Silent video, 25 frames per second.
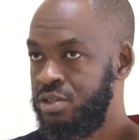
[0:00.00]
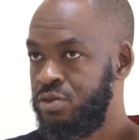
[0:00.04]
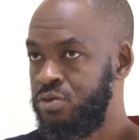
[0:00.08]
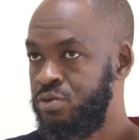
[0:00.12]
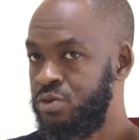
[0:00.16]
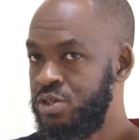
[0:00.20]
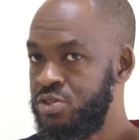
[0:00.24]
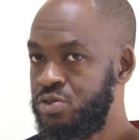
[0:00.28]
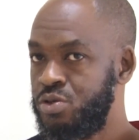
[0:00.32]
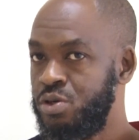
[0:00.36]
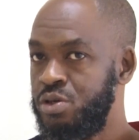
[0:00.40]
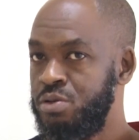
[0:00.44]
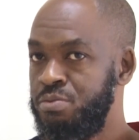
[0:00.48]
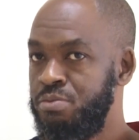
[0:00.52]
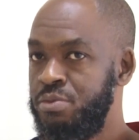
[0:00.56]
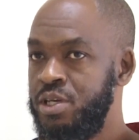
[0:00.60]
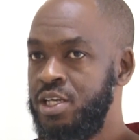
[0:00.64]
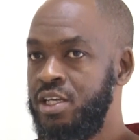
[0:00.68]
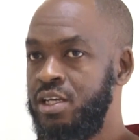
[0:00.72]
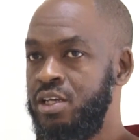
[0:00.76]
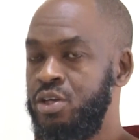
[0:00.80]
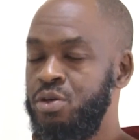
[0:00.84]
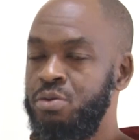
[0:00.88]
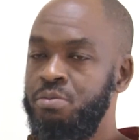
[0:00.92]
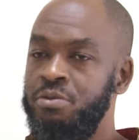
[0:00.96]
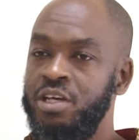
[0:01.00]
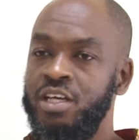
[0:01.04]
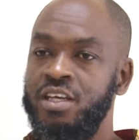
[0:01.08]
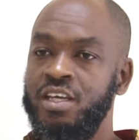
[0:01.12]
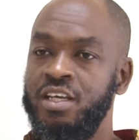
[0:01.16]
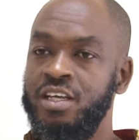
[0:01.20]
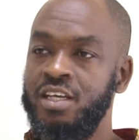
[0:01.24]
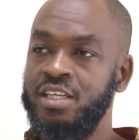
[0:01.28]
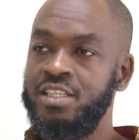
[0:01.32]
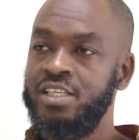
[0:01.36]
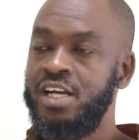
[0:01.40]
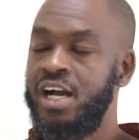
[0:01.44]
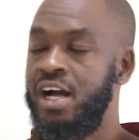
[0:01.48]
Reason being, you're
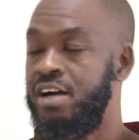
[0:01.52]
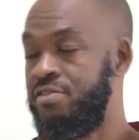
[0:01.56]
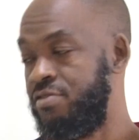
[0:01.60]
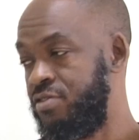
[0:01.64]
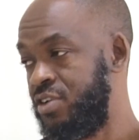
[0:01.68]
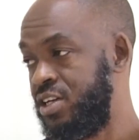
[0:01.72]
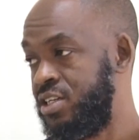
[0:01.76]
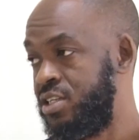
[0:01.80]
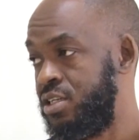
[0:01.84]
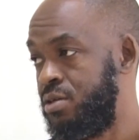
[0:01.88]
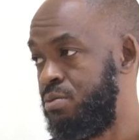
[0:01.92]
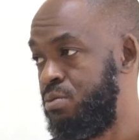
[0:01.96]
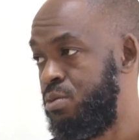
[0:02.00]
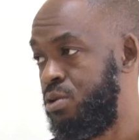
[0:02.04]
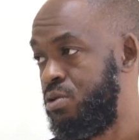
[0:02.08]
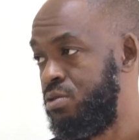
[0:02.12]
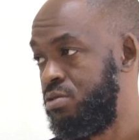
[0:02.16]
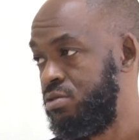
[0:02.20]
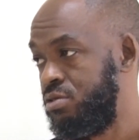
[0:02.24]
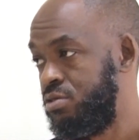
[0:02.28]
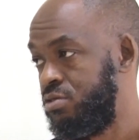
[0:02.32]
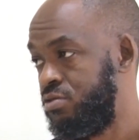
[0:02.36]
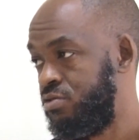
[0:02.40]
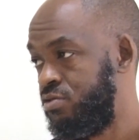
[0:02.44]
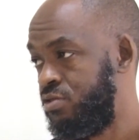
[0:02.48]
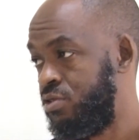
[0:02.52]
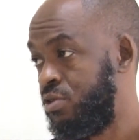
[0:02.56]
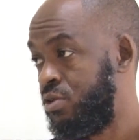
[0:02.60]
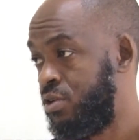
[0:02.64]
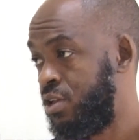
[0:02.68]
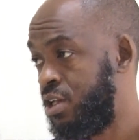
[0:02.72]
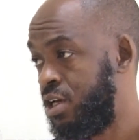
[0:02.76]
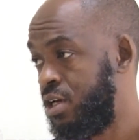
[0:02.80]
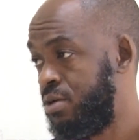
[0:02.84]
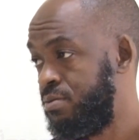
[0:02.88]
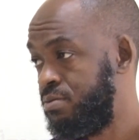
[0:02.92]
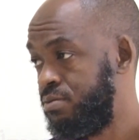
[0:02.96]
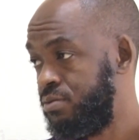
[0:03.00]
making it comfortable for
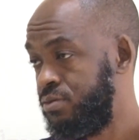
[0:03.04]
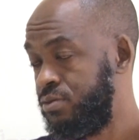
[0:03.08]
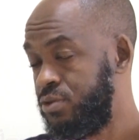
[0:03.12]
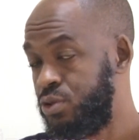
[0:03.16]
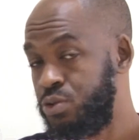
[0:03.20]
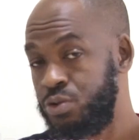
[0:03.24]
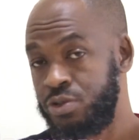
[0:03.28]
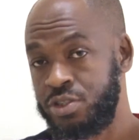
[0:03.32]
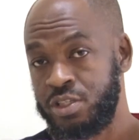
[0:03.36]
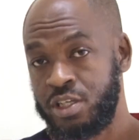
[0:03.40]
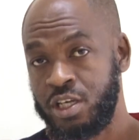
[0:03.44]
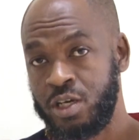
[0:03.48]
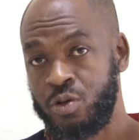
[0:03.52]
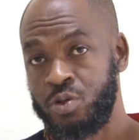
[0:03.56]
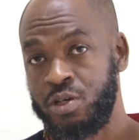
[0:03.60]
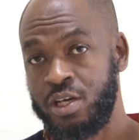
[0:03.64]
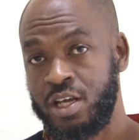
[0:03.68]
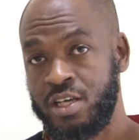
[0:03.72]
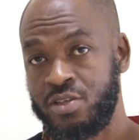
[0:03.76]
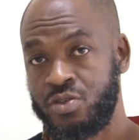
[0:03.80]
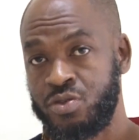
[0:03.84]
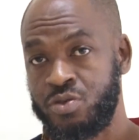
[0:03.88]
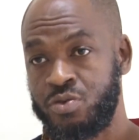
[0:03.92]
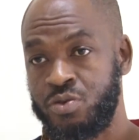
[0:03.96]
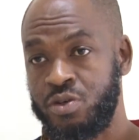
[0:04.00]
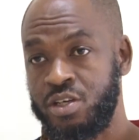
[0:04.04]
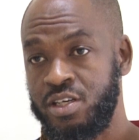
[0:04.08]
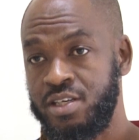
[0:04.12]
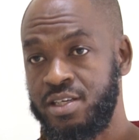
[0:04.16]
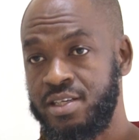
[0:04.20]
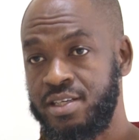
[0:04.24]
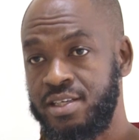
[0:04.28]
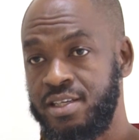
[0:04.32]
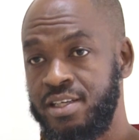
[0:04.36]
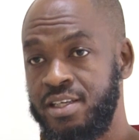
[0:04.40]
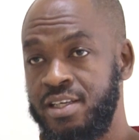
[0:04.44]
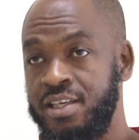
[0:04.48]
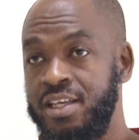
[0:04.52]
them to stay on the
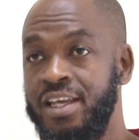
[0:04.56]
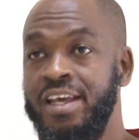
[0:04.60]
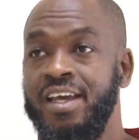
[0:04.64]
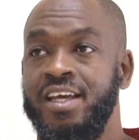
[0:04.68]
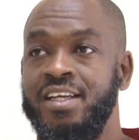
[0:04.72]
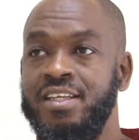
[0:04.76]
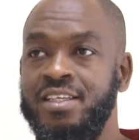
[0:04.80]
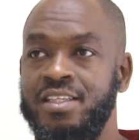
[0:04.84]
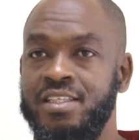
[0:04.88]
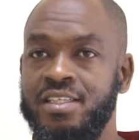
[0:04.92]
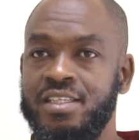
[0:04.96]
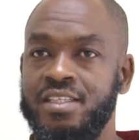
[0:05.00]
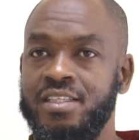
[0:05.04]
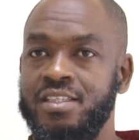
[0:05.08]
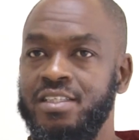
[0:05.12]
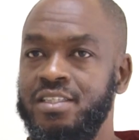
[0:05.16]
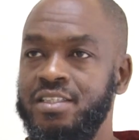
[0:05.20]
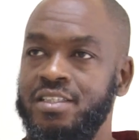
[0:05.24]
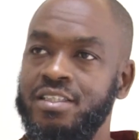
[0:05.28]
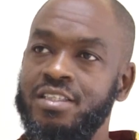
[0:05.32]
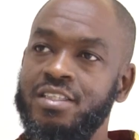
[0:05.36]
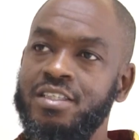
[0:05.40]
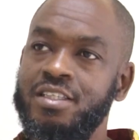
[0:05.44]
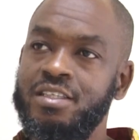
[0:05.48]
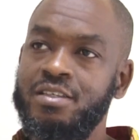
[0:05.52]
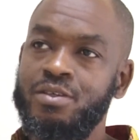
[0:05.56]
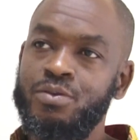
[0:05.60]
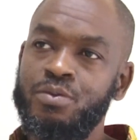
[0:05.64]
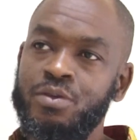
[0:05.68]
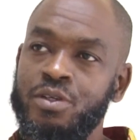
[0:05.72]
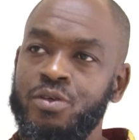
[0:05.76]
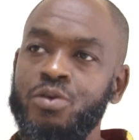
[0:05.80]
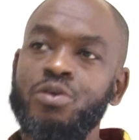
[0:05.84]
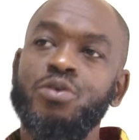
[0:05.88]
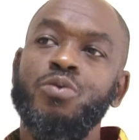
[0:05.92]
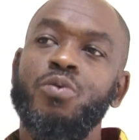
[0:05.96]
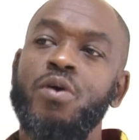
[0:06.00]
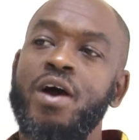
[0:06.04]
street, yet we
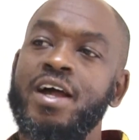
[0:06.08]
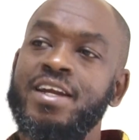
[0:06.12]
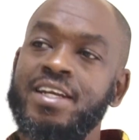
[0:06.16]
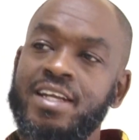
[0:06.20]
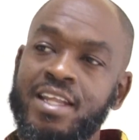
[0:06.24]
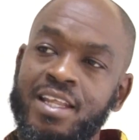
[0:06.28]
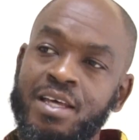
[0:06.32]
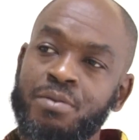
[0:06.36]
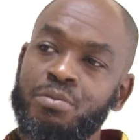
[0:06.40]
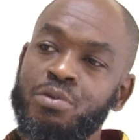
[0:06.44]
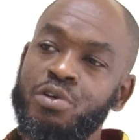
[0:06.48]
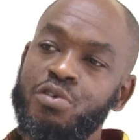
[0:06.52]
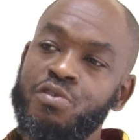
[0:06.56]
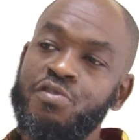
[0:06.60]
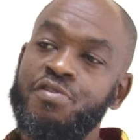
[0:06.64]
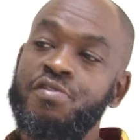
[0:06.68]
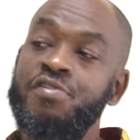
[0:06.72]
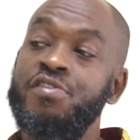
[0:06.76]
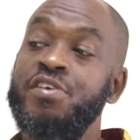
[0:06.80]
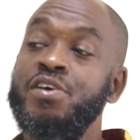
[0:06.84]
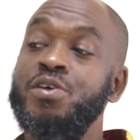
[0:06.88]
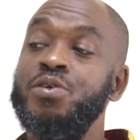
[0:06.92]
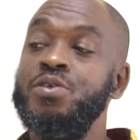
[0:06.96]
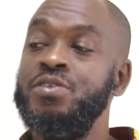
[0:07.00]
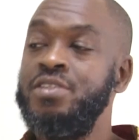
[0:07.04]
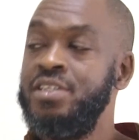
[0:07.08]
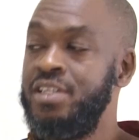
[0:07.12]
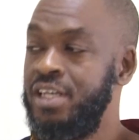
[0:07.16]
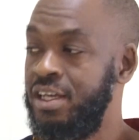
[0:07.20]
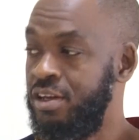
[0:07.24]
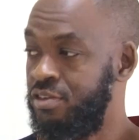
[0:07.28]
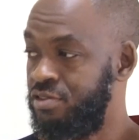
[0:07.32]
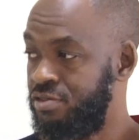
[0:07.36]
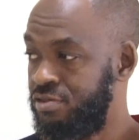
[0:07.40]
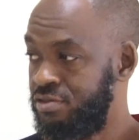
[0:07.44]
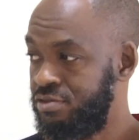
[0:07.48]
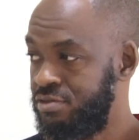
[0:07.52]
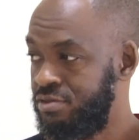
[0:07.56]
don't want them to feel
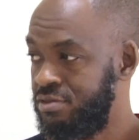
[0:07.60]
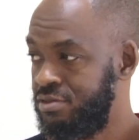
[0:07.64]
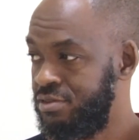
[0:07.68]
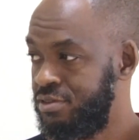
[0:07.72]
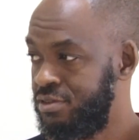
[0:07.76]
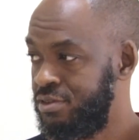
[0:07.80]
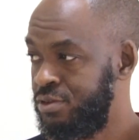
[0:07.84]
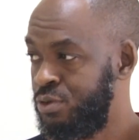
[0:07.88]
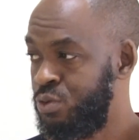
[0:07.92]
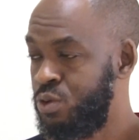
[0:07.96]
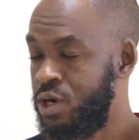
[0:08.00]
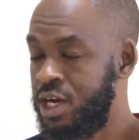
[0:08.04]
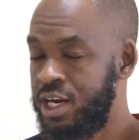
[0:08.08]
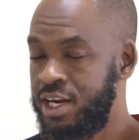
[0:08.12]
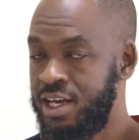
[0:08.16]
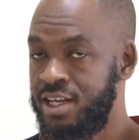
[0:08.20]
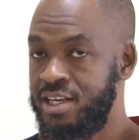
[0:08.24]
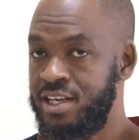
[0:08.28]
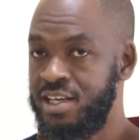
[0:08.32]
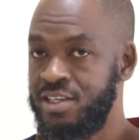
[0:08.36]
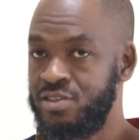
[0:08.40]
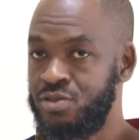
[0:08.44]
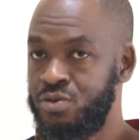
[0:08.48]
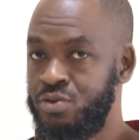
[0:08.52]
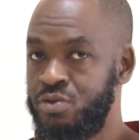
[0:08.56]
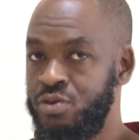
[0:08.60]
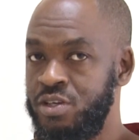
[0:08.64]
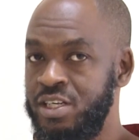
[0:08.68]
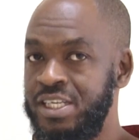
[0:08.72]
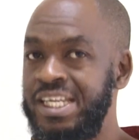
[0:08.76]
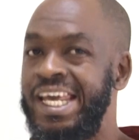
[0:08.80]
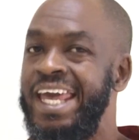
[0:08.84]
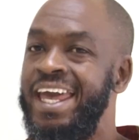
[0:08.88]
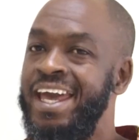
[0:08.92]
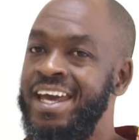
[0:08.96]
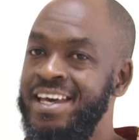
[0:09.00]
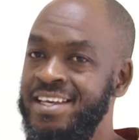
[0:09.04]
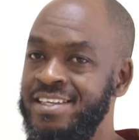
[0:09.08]
safe while at the street.
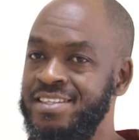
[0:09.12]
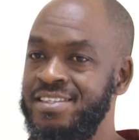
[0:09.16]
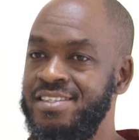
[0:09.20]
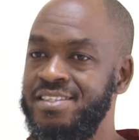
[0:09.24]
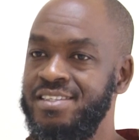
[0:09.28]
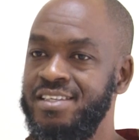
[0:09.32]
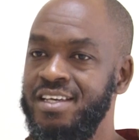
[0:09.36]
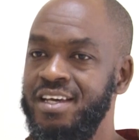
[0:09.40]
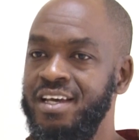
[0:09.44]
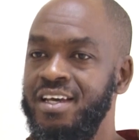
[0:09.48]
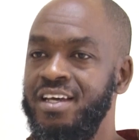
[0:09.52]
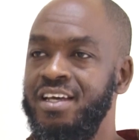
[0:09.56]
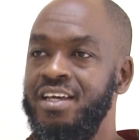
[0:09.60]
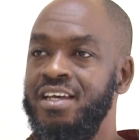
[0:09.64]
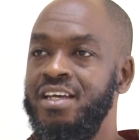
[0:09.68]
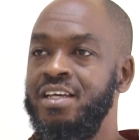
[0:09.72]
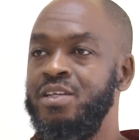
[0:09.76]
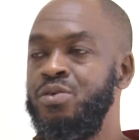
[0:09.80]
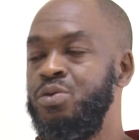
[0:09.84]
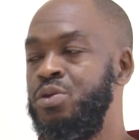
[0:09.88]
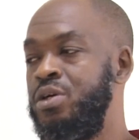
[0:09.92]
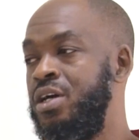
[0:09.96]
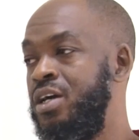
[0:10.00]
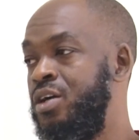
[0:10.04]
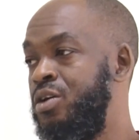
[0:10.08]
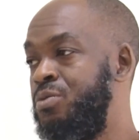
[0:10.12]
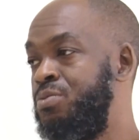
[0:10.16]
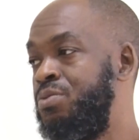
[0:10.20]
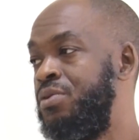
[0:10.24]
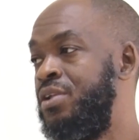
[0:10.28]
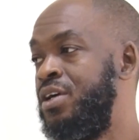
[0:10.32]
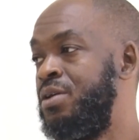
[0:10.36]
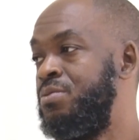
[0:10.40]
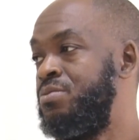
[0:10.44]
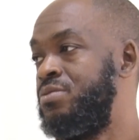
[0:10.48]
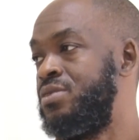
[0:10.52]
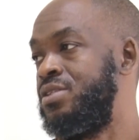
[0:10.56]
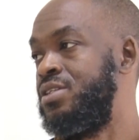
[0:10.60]
Hence, it will help
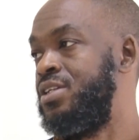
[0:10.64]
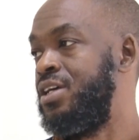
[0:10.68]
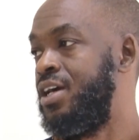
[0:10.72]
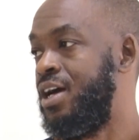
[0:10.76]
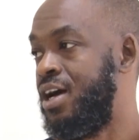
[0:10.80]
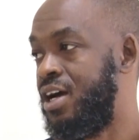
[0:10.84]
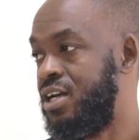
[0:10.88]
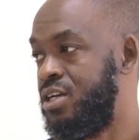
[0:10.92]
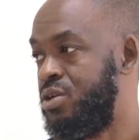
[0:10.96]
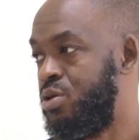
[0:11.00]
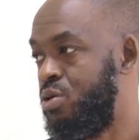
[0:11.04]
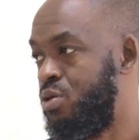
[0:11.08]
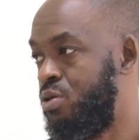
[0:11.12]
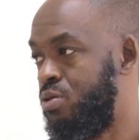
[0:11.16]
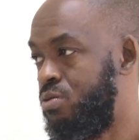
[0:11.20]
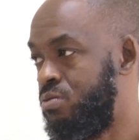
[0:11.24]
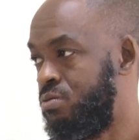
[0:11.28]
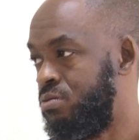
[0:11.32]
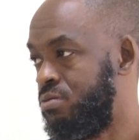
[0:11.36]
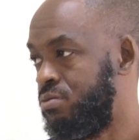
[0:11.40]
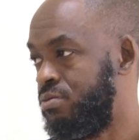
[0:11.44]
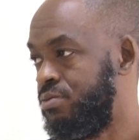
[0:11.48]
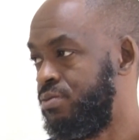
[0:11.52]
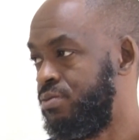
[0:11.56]
them stay at home.